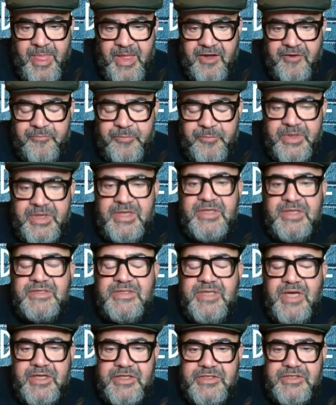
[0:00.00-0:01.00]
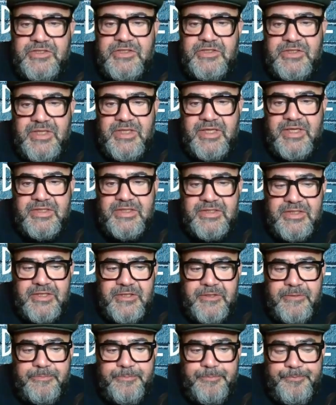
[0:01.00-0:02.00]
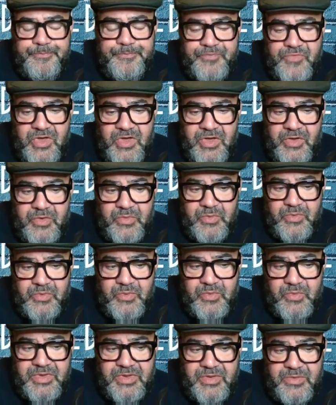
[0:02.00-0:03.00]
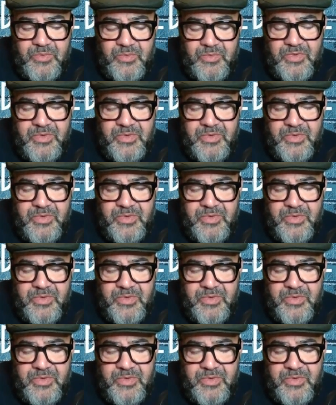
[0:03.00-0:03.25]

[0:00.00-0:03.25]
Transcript: that have been in touch, and you know, we